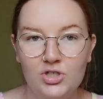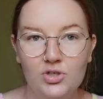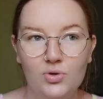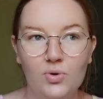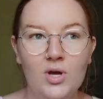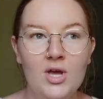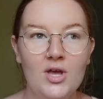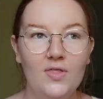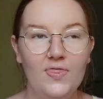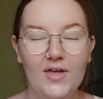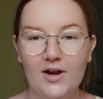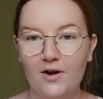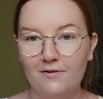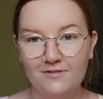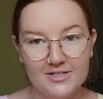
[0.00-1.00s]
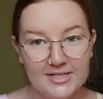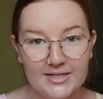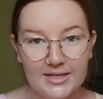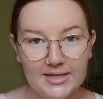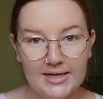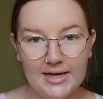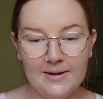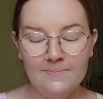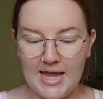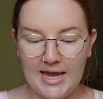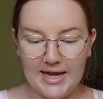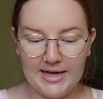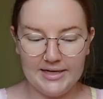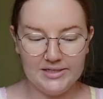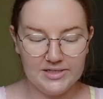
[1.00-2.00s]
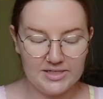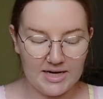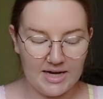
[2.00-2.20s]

to their facility. And